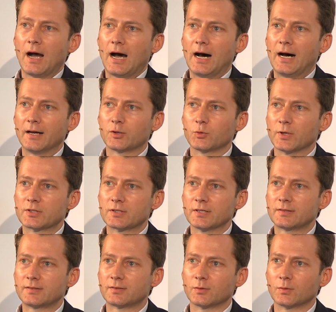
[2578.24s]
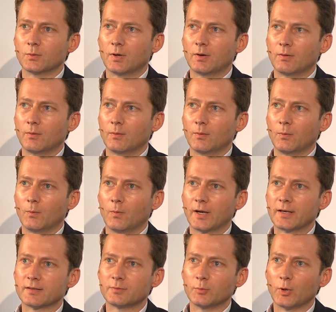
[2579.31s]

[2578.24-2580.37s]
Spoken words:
art, which is what is